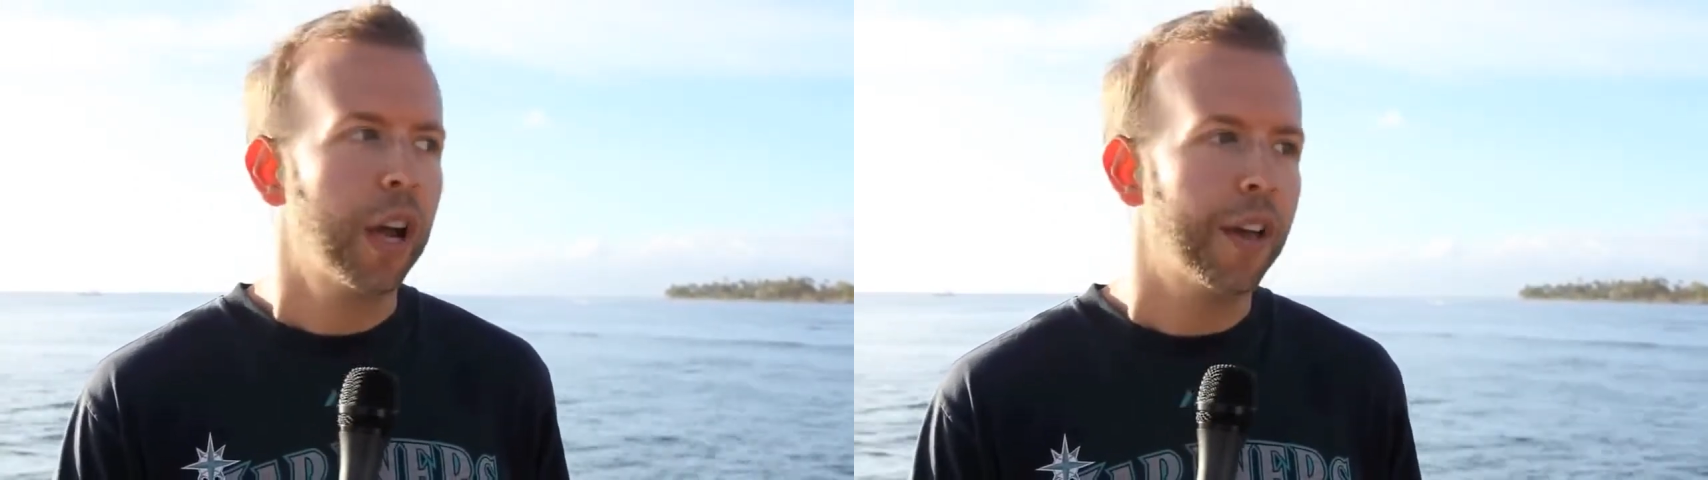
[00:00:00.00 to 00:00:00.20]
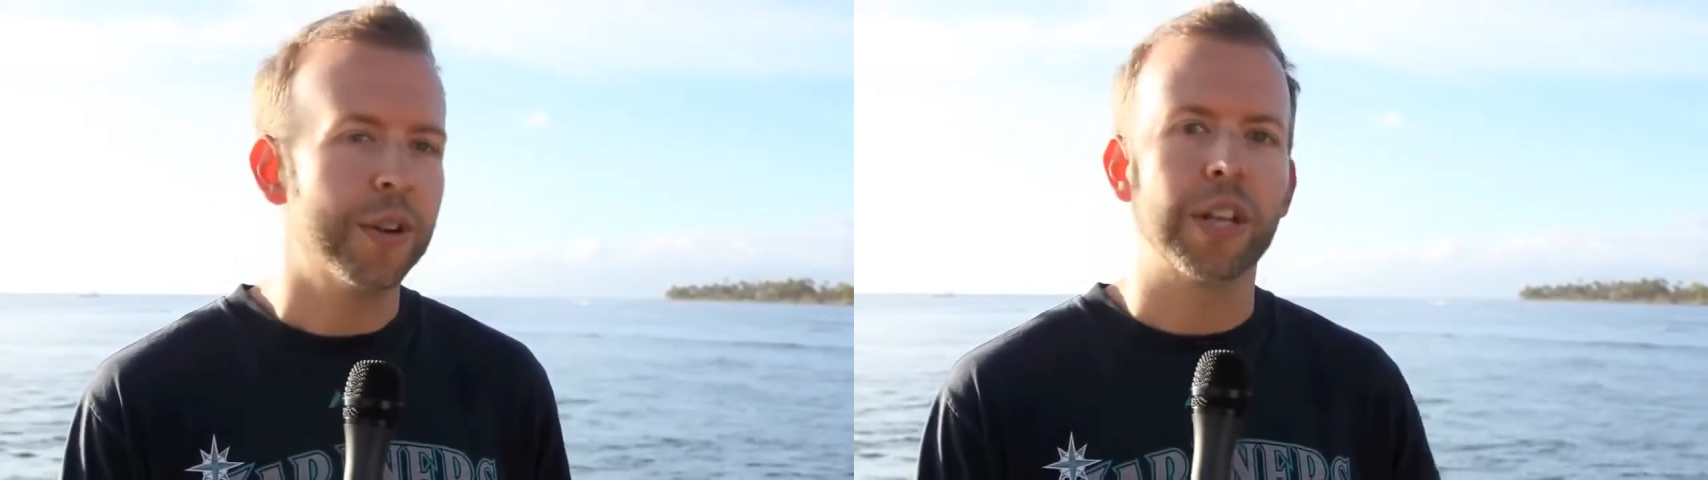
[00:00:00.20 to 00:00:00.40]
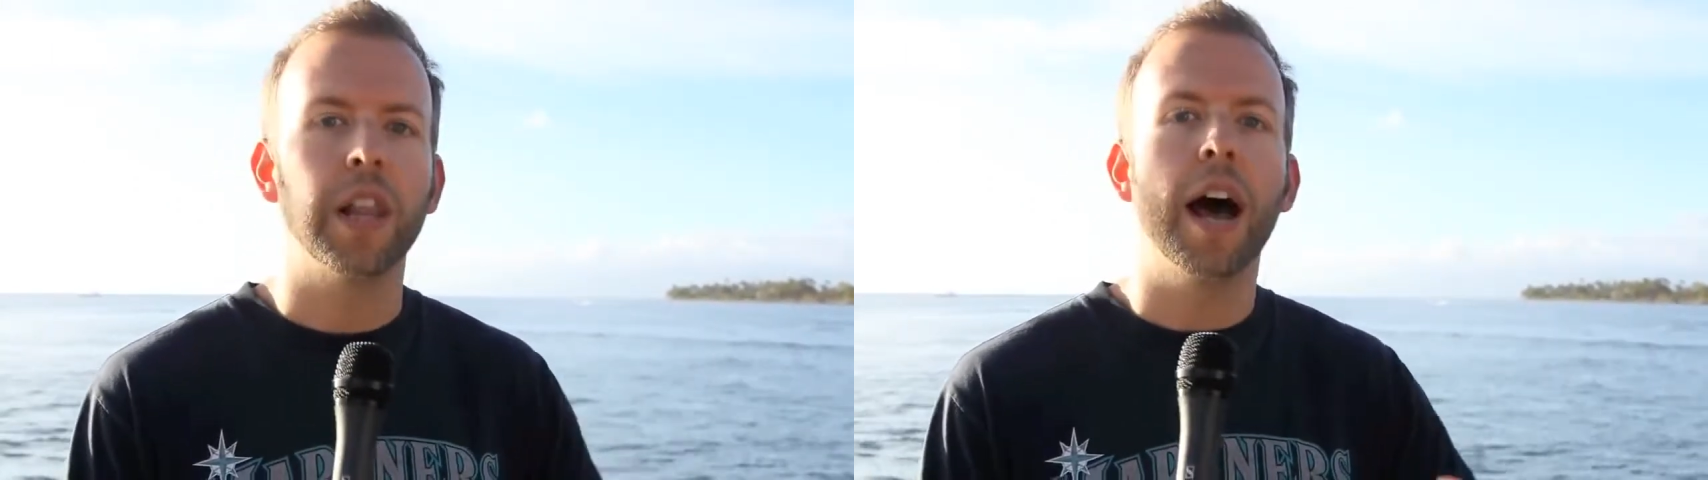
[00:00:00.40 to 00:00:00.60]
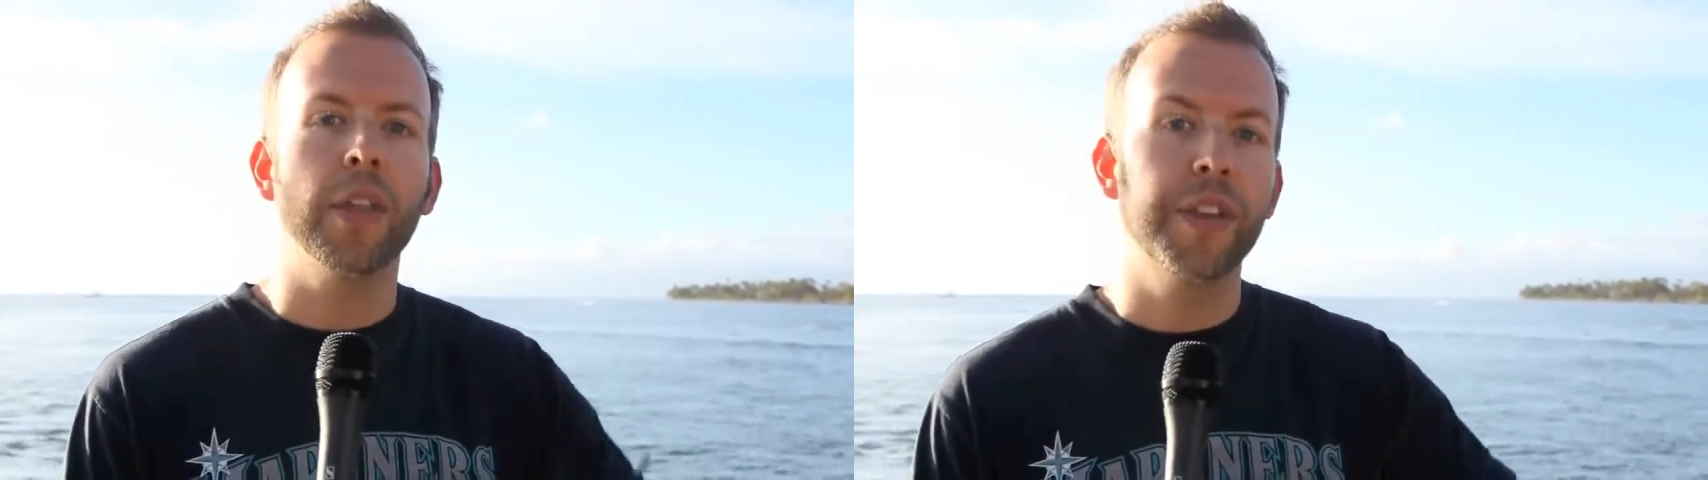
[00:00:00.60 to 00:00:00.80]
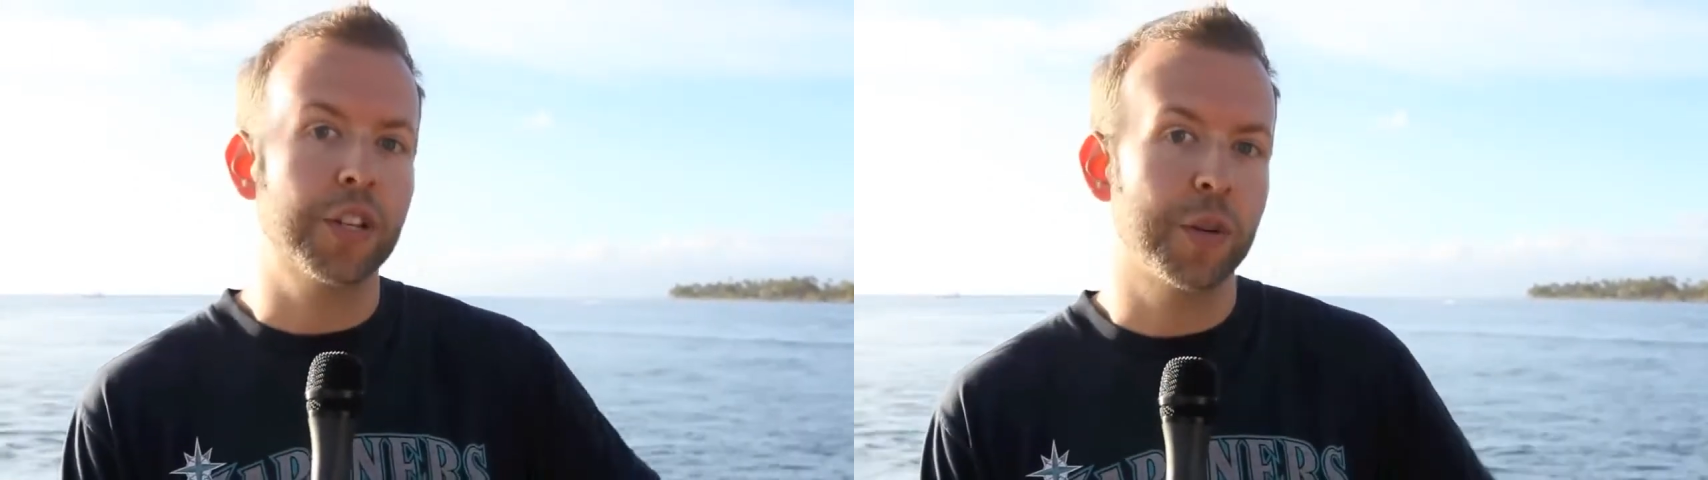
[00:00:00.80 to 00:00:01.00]
and there's a lot
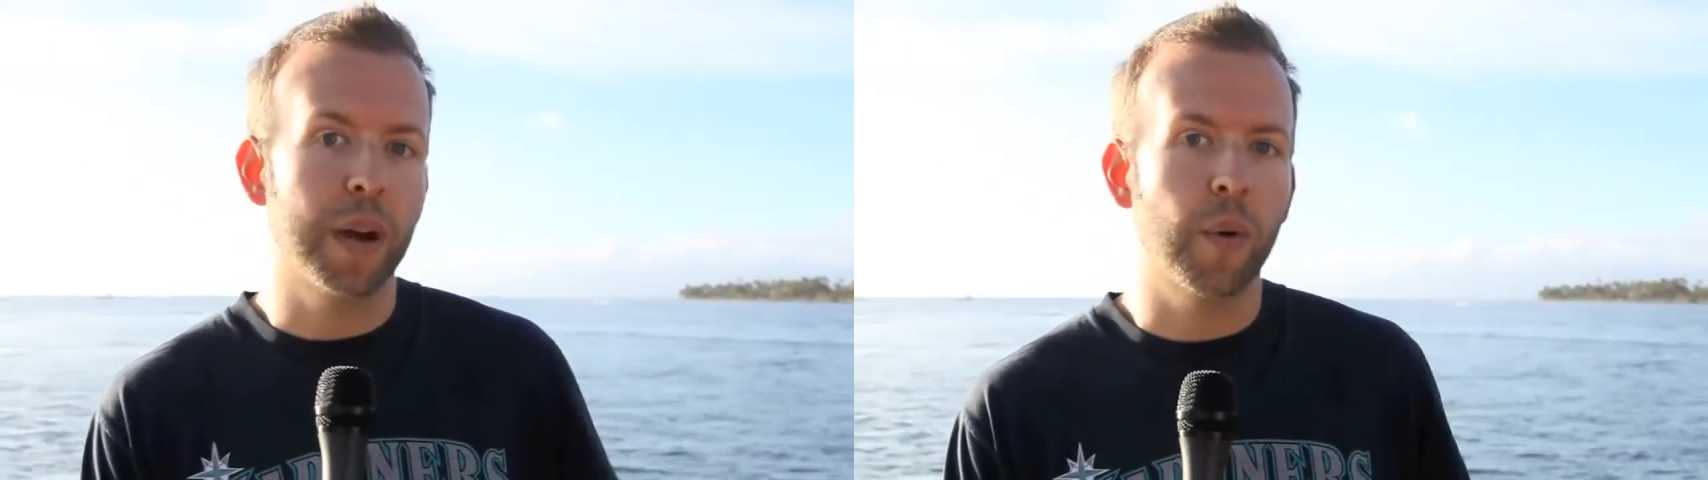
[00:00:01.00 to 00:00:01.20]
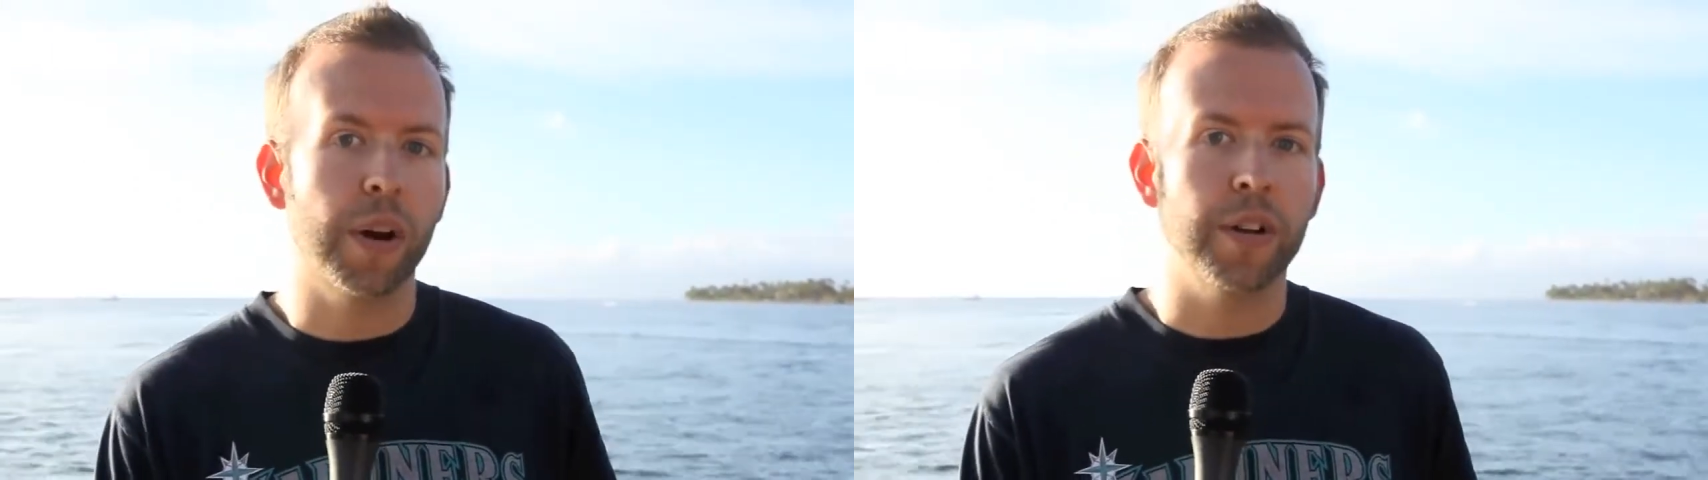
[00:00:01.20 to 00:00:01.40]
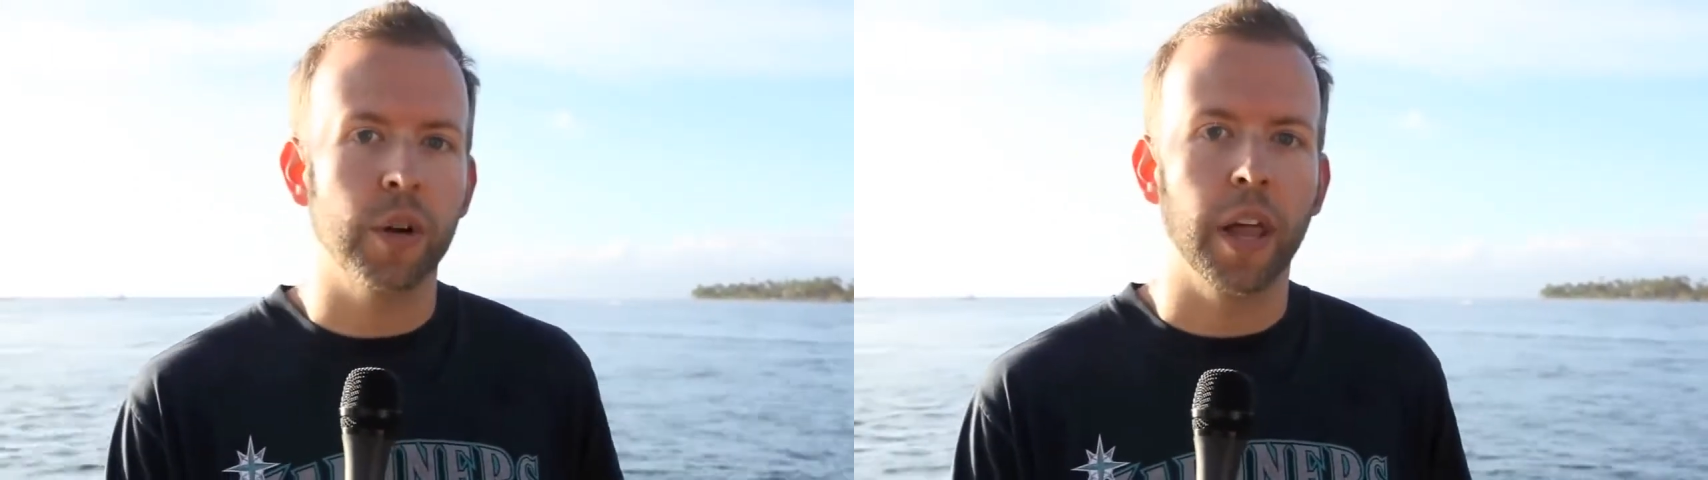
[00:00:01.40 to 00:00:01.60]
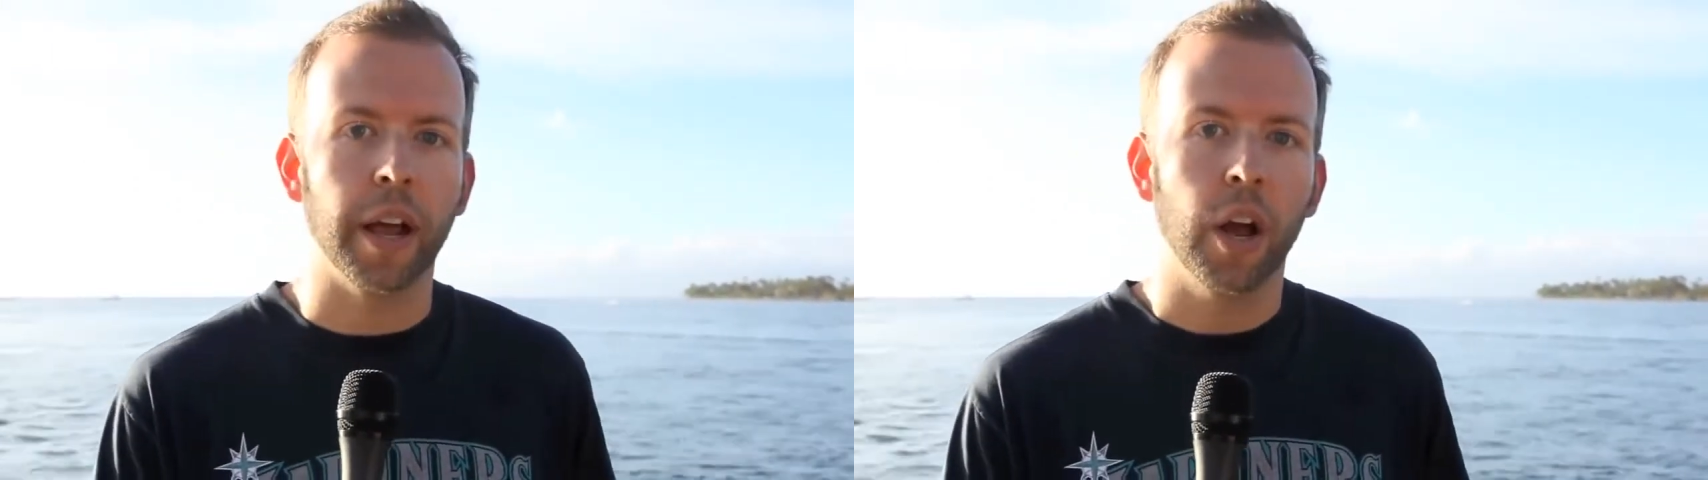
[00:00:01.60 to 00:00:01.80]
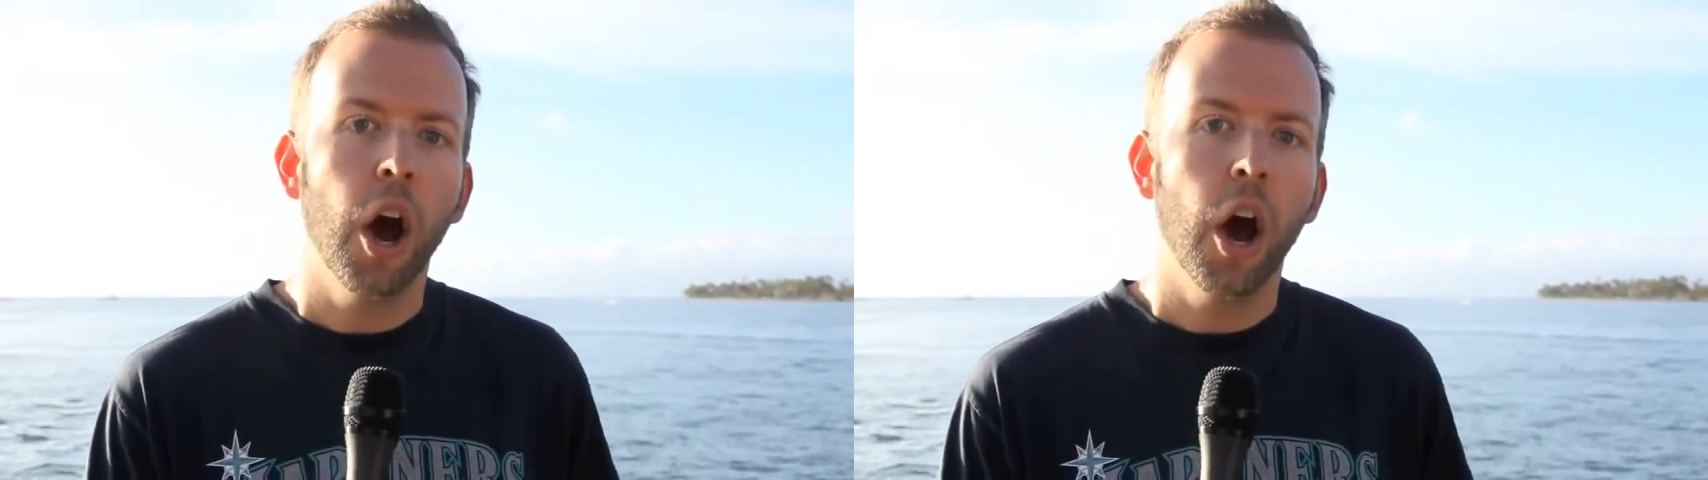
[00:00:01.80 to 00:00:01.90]
of things you might want to do, like,